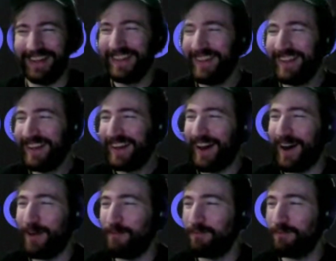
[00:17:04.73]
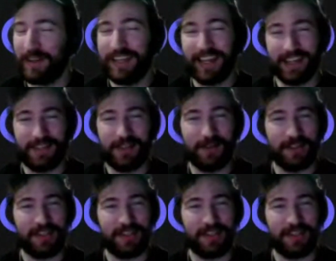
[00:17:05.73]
But yeah, so